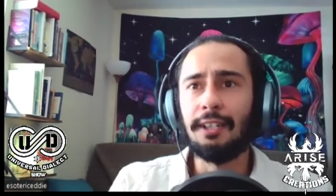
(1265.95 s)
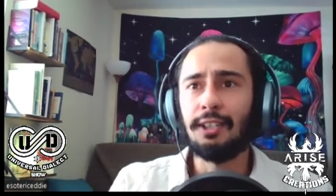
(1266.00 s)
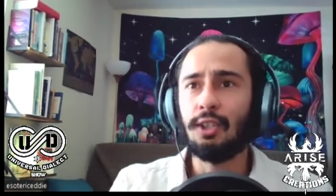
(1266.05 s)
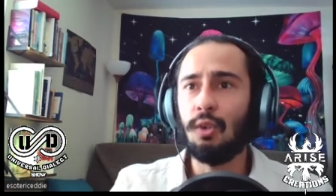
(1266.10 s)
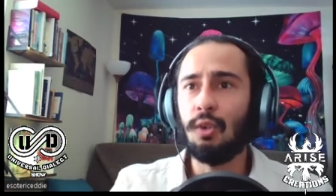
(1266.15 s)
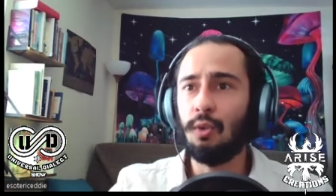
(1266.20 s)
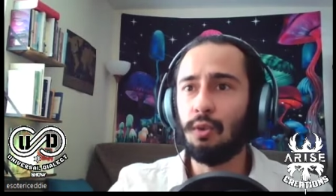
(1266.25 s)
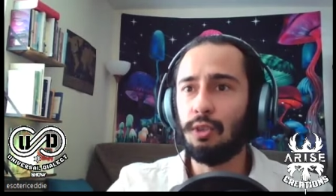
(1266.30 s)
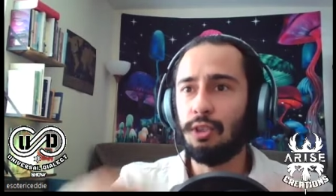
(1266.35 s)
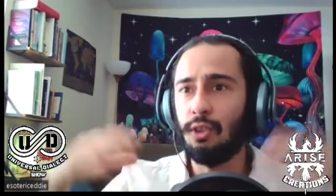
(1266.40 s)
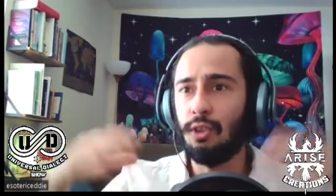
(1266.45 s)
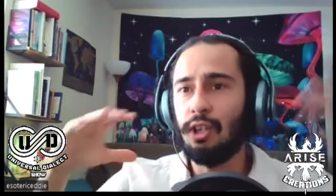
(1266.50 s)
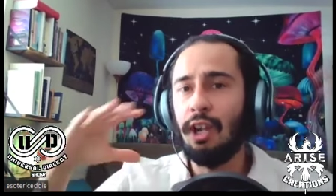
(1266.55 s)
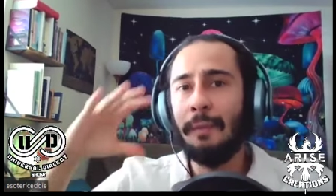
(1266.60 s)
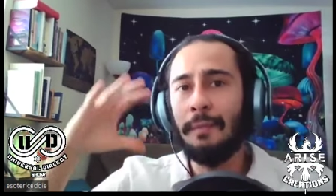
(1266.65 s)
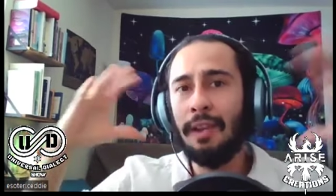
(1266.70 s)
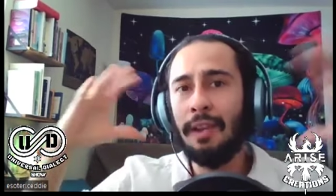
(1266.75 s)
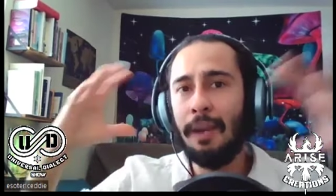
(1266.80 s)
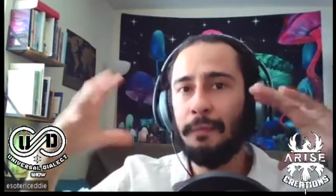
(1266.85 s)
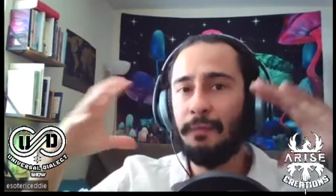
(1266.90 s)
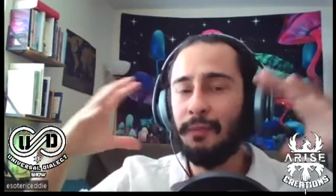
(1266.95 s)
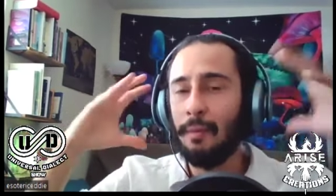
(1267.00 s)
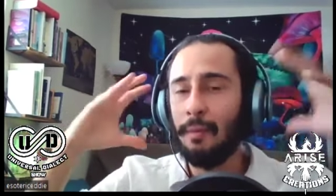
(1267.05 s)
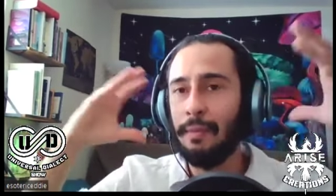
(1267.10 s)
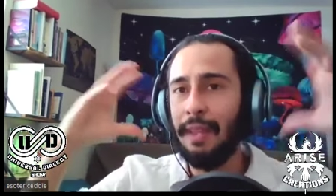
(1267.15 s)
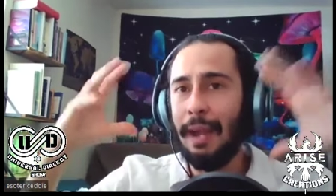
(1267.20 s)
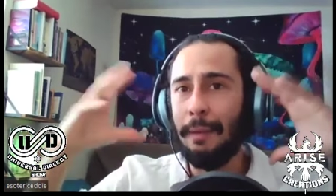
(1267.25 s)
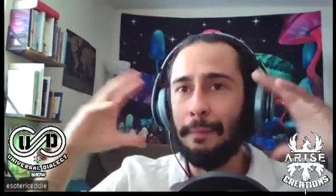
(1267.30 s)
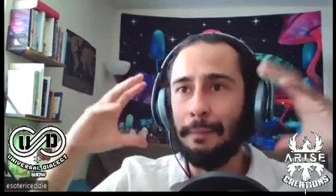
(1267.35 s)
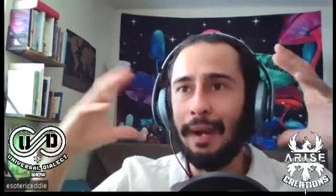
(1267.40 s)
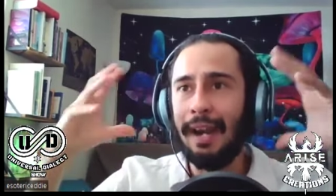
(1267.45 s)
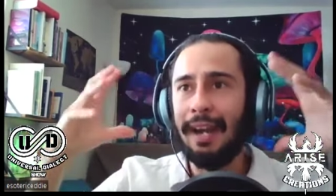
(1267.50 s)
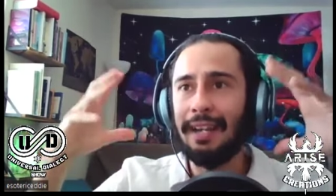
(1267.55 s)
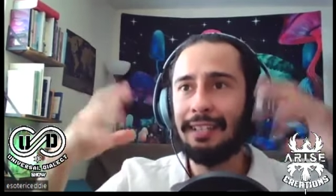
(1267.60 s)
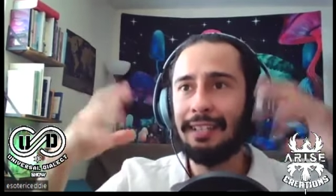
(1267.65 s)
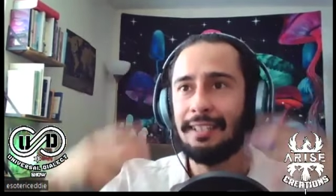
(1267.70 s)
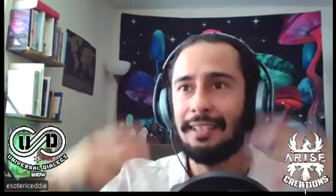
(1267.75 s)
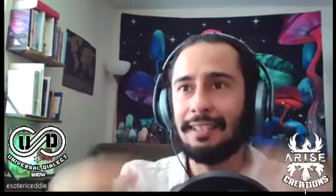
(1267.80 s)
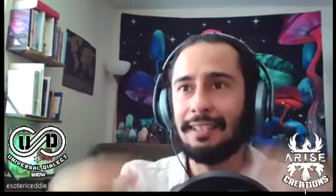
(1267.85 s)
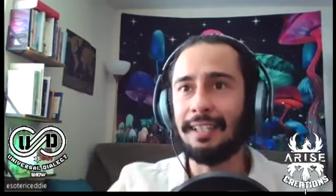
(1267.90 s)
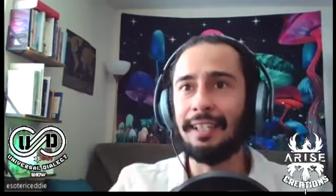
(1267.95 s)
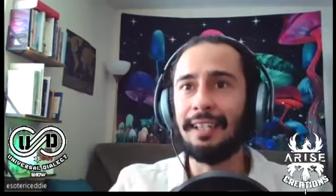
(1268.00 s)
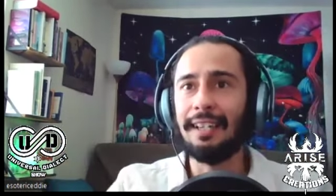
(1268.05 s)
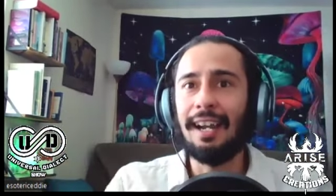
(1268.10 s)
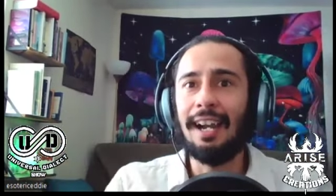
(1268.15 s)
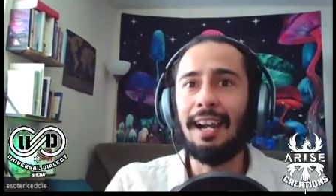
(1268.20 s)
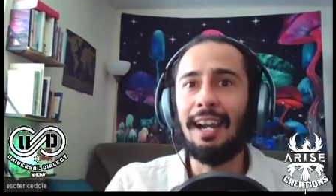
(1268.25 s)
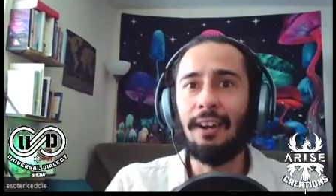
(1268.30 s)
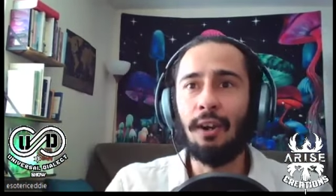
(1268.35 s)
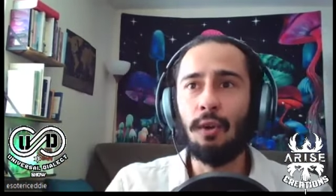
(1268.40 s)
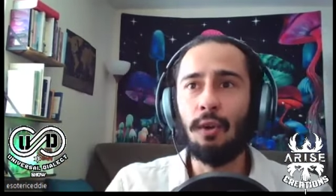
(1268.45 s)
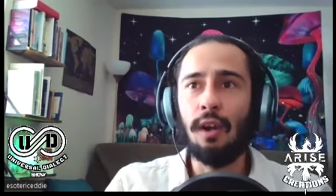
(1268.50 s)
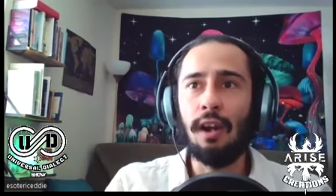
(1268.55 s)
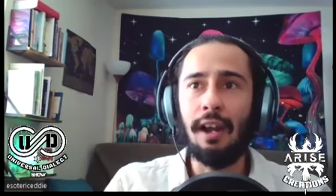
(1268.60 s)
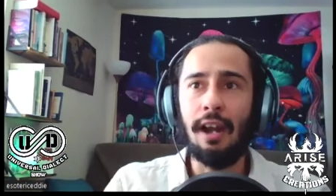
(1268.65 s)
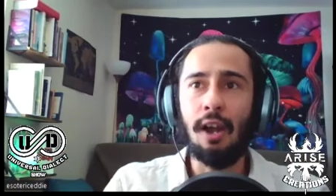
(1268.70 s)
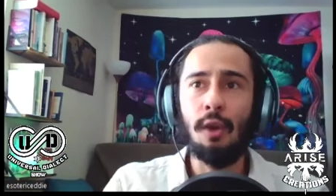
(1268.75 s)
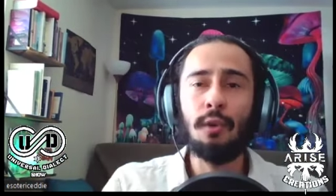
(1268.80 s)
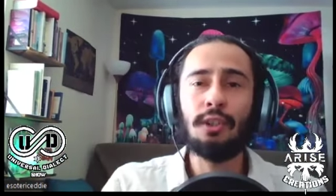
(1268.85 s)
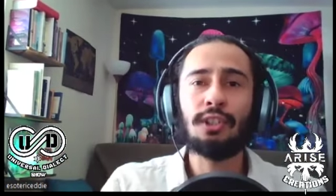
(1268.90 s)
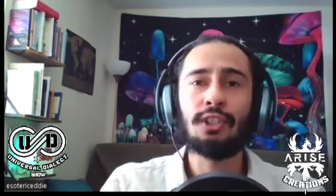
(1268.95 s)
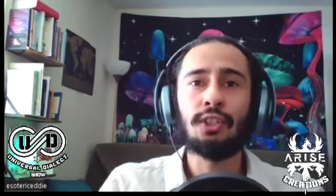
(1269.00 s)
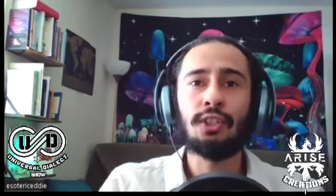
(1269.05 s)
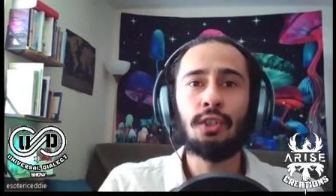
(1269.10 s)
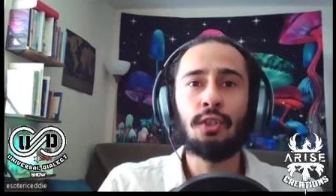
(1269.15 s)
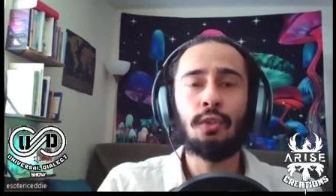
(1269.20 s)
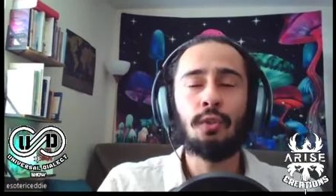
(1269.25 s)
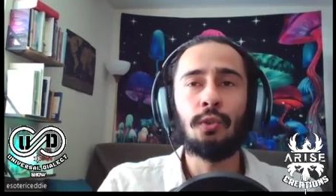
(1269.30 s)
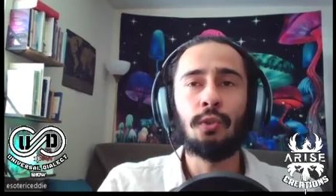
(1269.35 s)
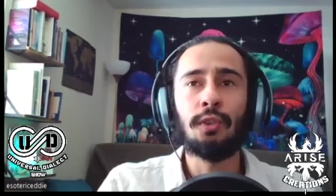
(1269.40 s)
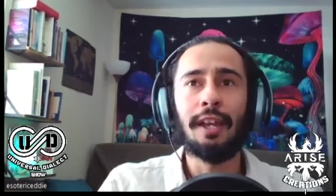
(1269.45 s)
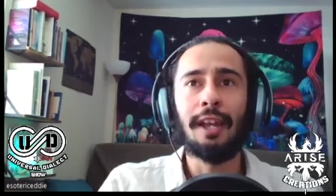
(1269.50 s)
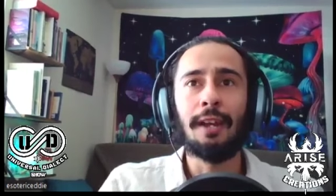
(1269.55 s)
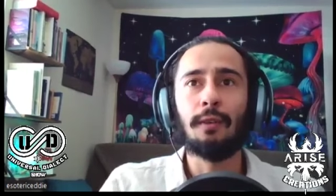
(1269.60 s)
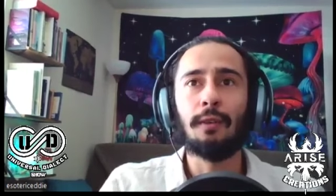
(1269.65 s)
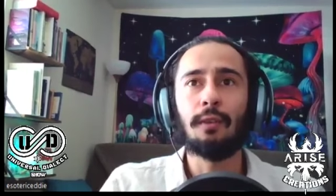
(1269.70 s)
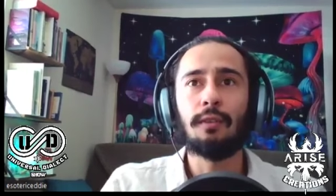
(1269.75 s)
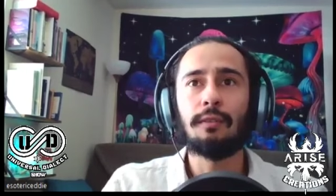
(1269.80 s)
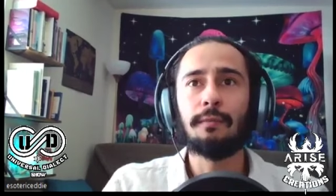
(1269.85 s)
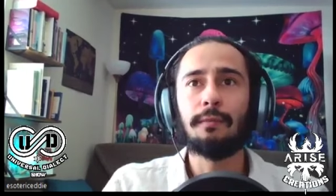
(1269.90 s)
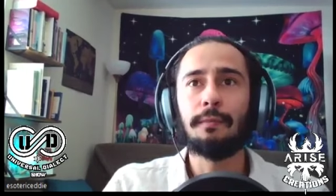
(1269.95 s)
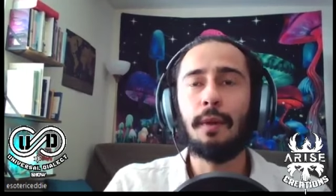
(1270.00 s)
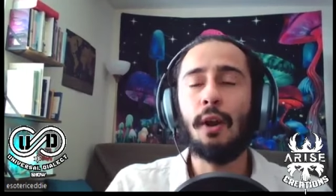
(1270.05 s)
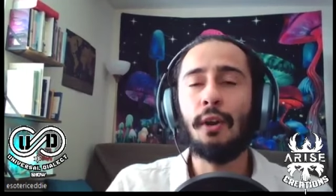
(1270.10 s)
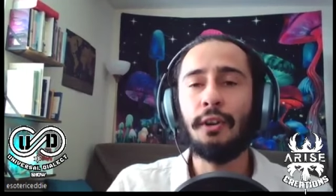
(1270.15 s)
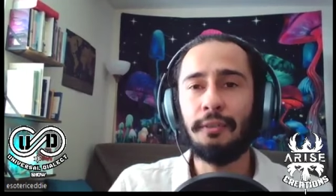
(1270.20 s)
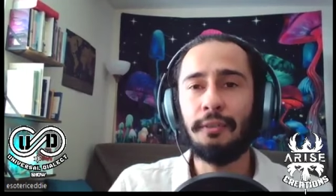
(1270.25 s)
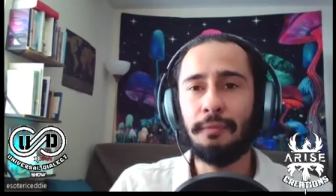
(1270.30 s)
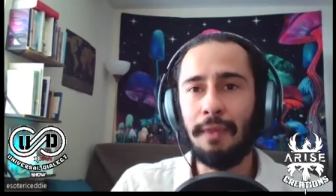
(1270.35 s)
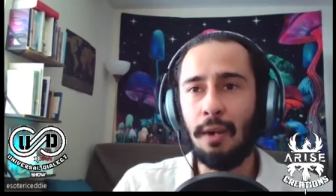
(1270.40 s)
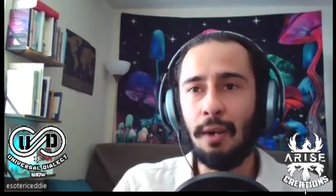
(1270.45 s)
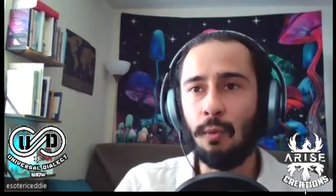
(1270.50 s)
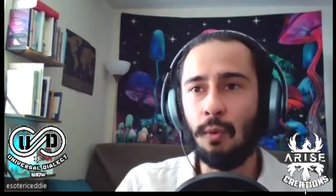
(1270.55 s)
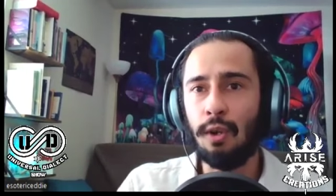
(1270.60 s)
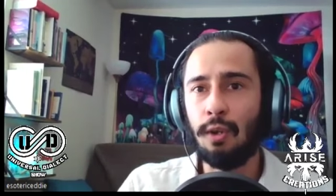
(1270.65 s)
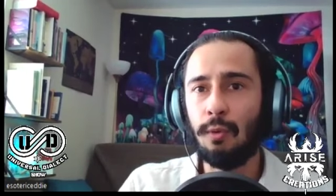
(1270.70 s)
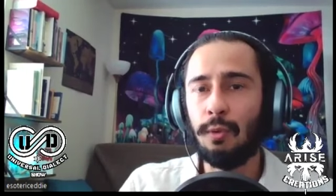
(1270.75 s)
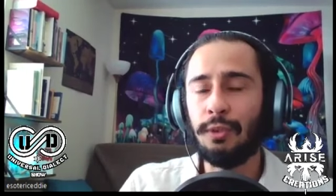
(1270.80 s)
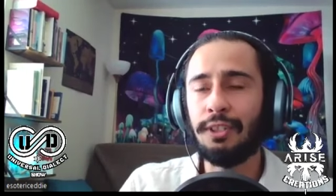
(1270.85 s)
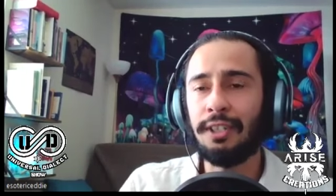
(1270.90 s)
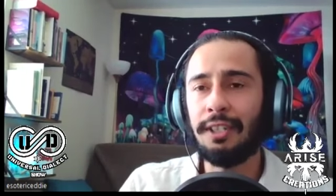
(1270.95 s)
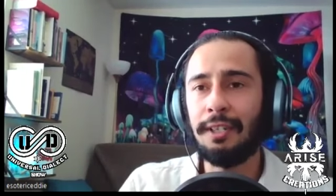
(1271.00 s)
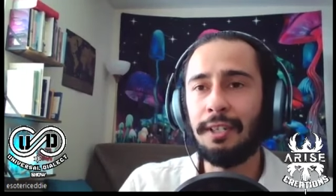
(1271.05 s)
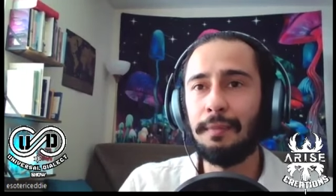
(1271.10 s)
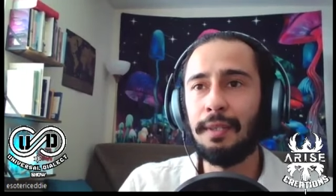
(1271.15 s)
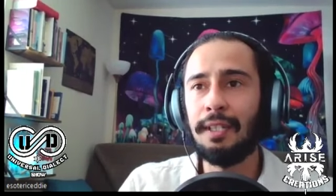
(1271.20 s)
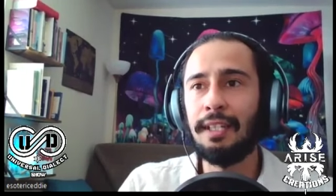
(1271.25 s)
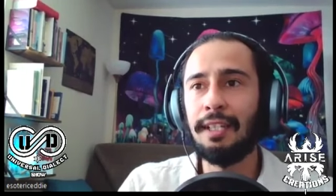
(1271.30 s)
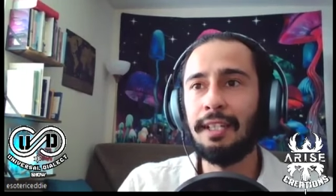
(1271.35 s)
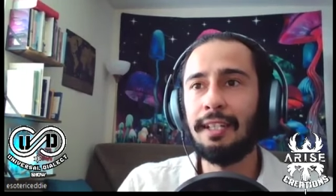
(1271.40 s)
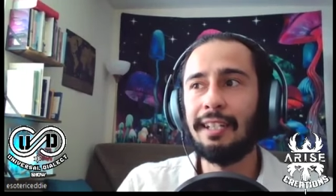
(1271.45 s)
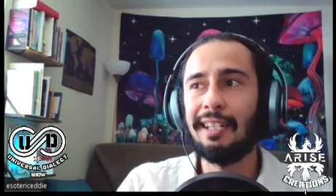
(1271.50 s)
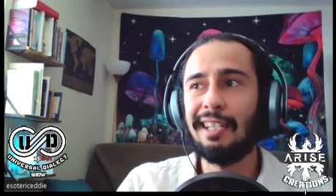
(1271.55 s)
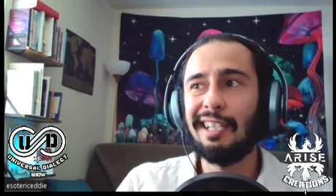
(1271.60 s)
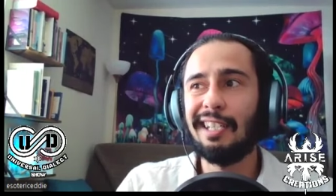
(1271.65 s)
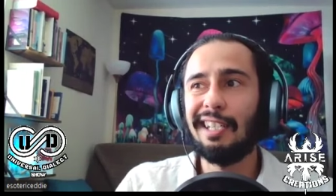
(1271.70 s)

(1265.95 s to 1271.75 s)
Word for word: so so coming up from that mind state i i always knew that part of my work was going to be